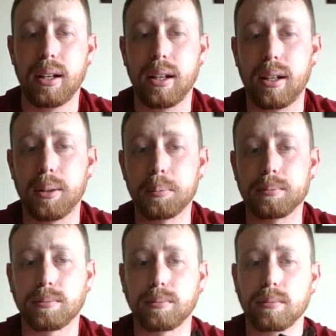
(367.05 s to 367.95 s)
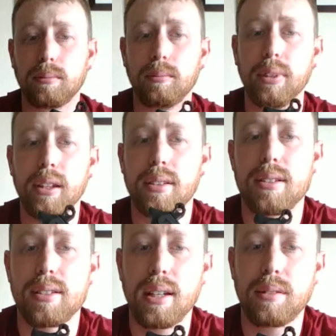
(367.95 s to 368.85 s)
The
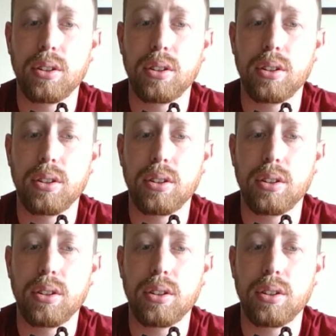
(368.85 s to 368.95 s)
safety,